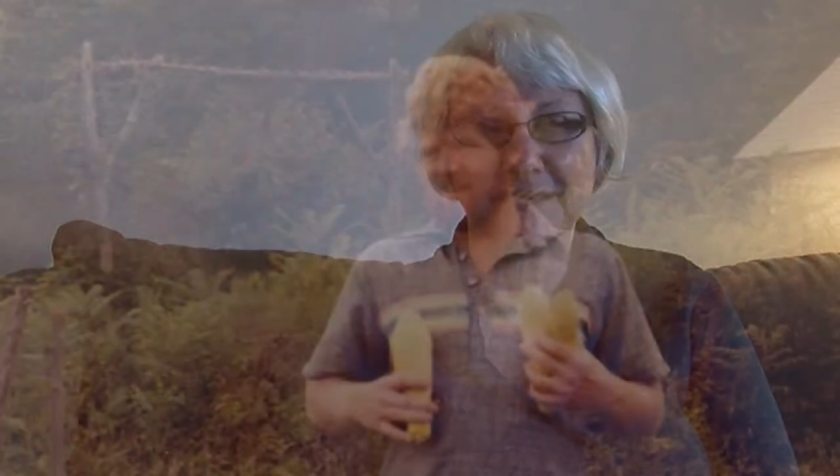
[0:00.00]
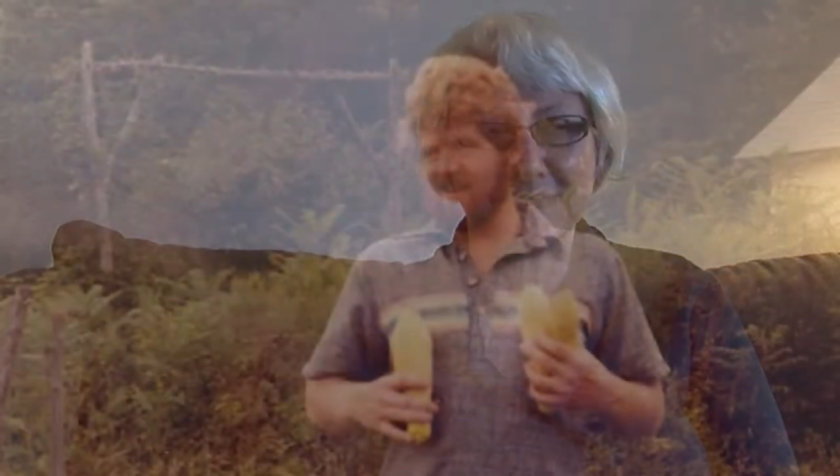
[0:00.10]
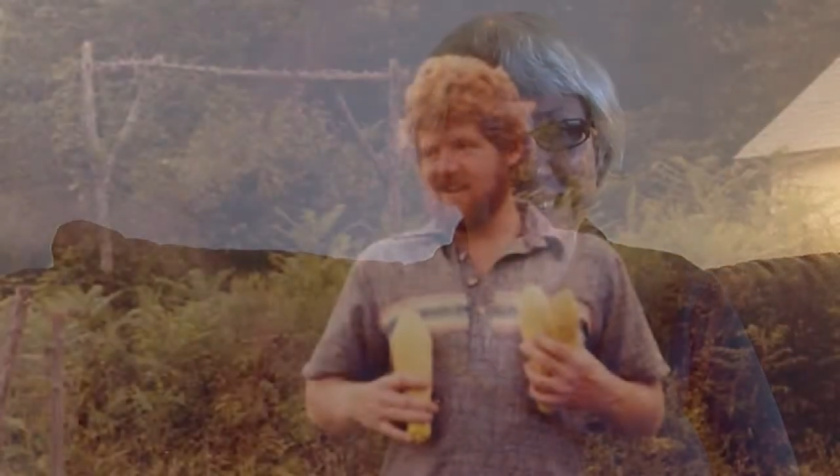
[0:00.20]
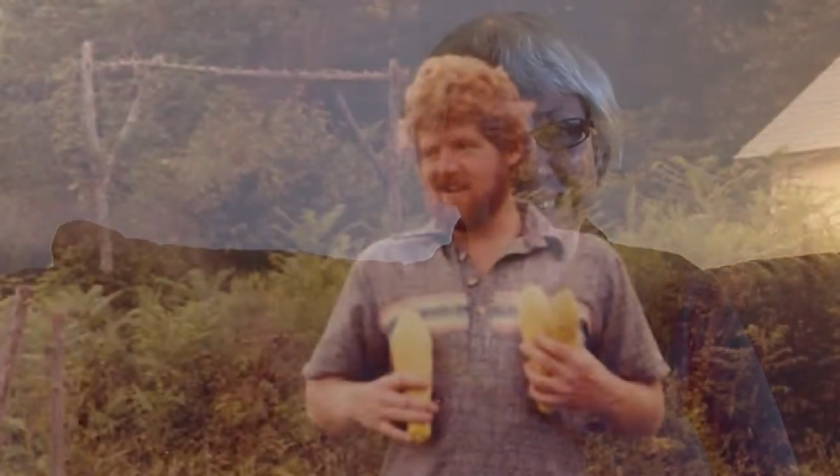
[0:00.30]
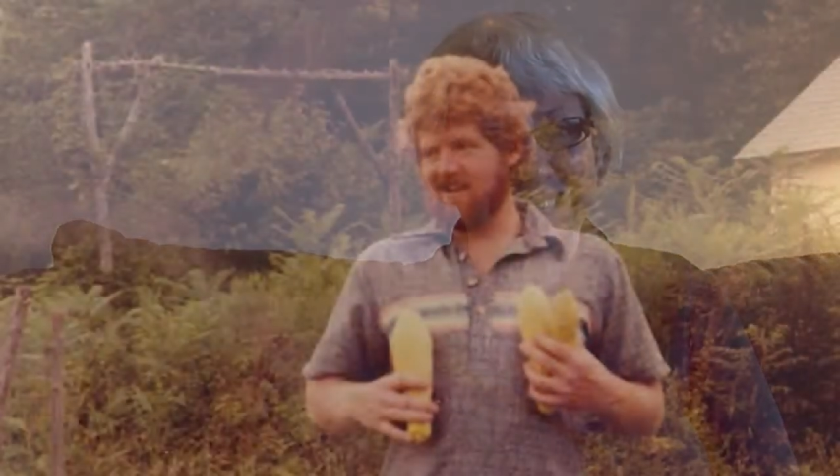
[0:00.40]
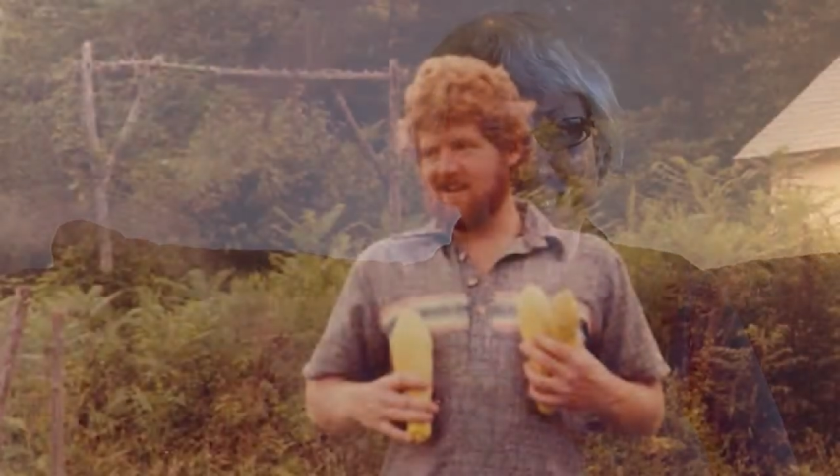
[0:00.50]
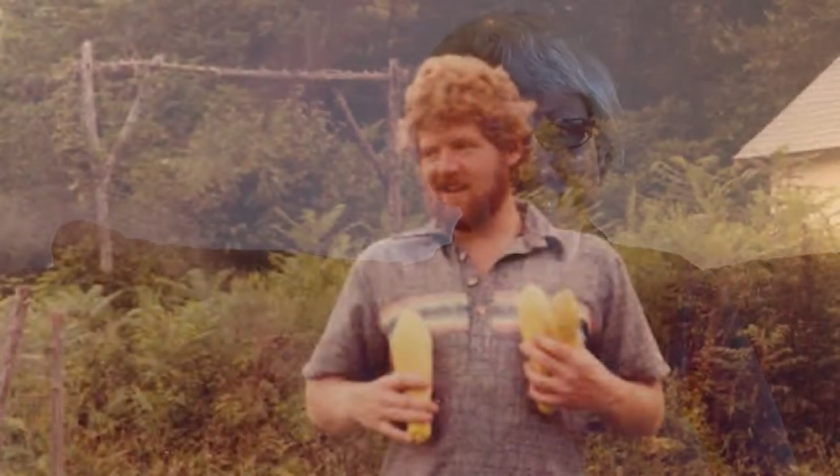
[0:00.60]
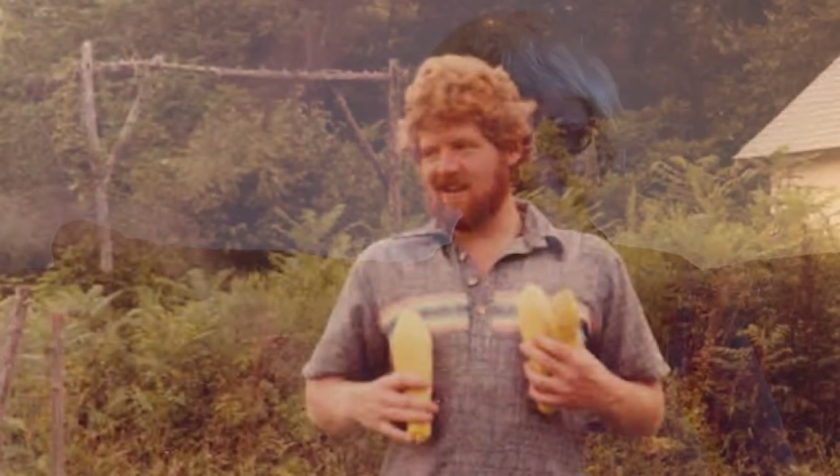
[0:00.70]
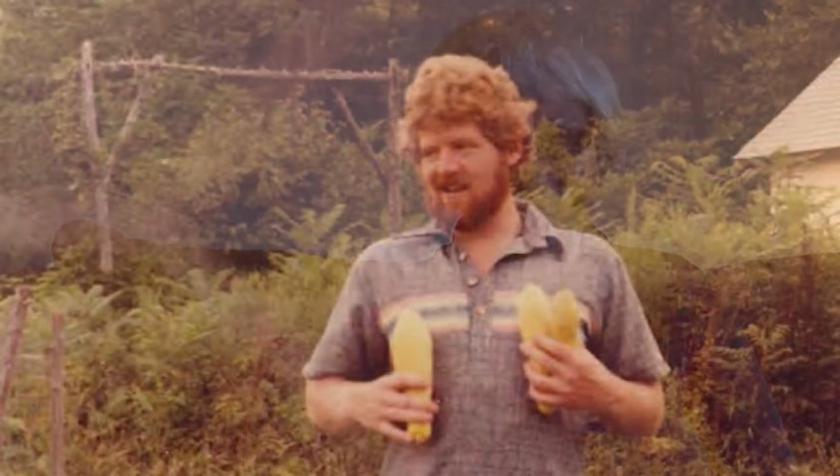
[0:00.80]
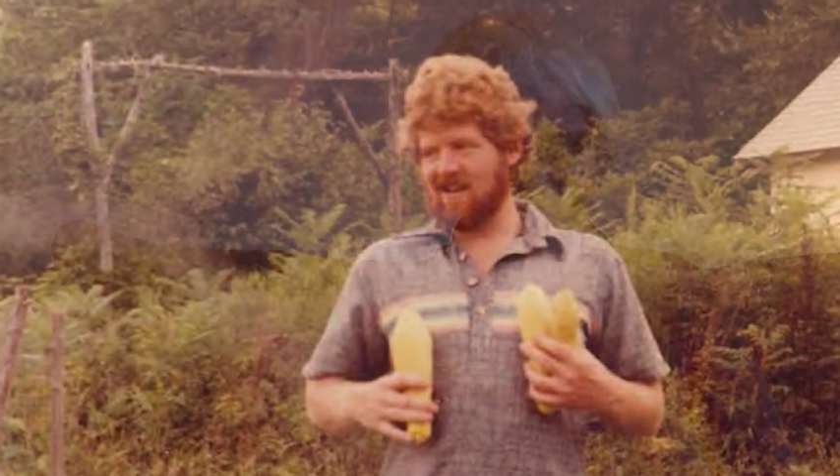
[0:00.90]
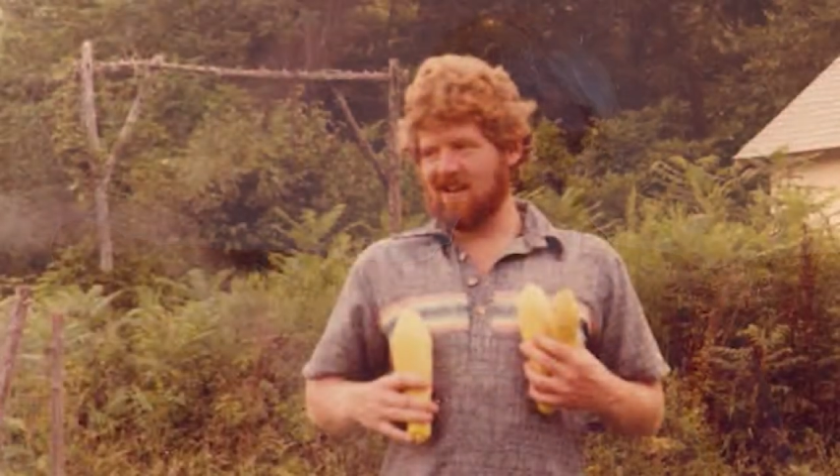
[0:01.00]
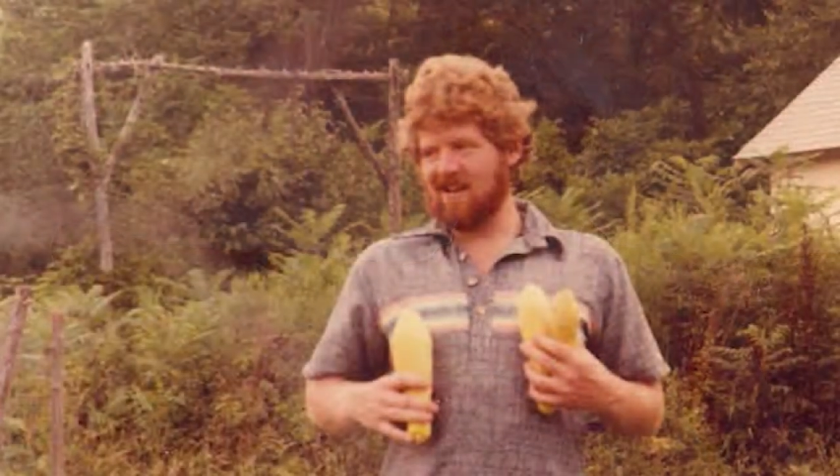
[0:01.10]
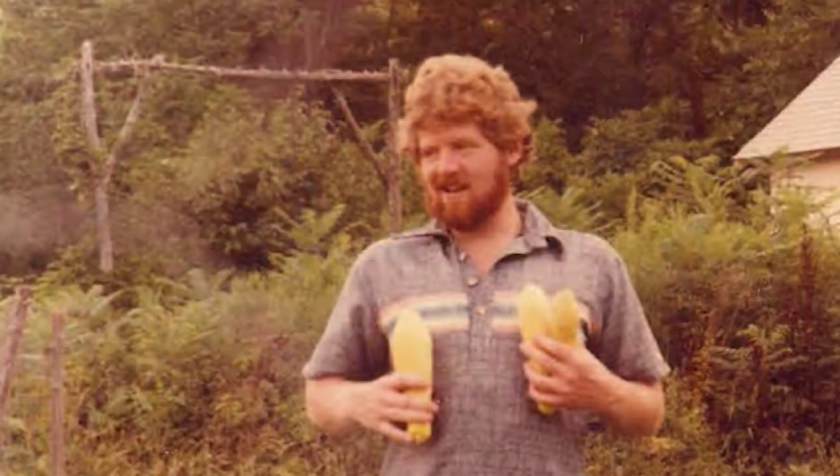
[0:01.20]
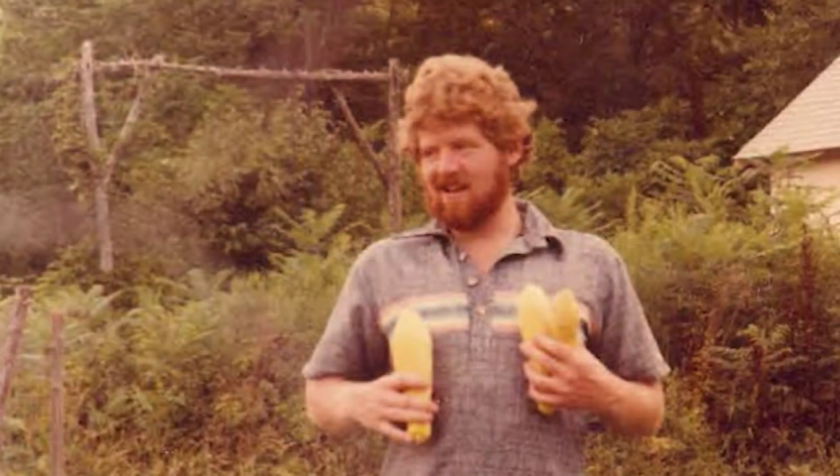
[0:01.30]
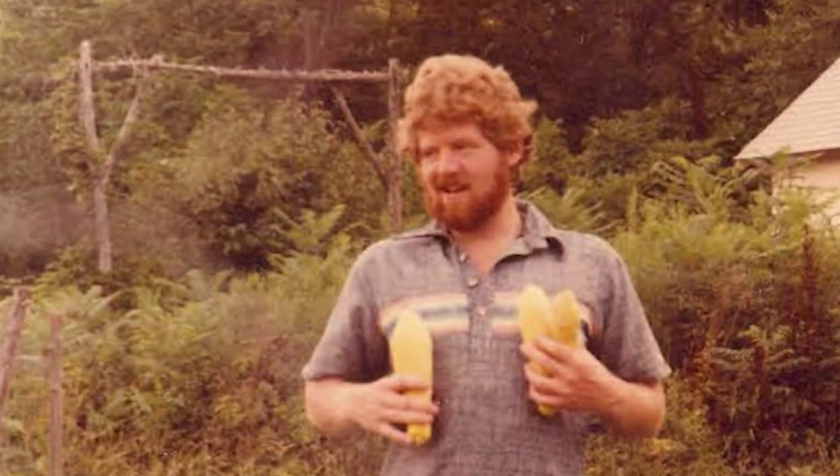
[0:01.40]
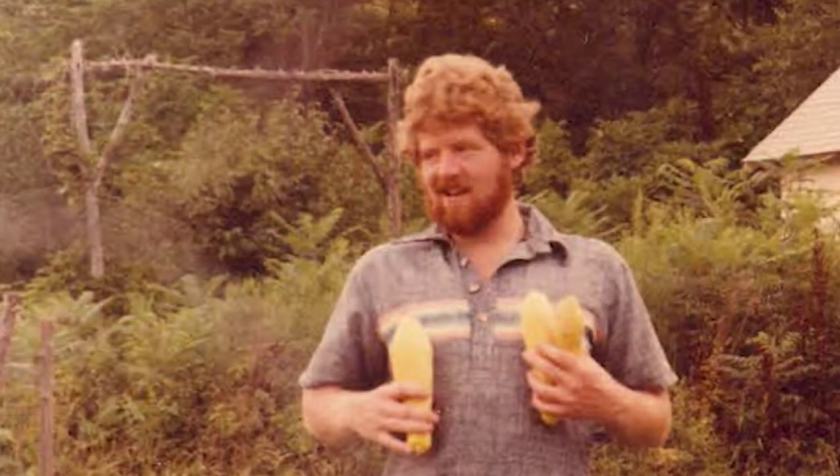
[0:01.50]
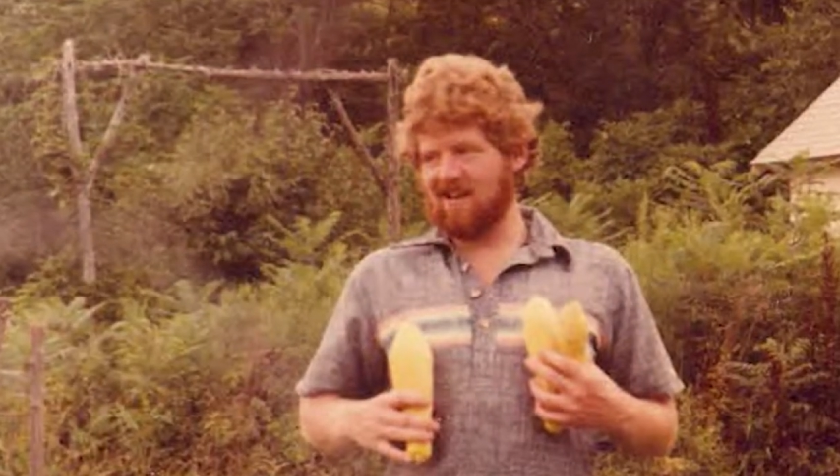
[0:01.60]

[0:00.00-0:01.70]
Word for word: My God, he's tall.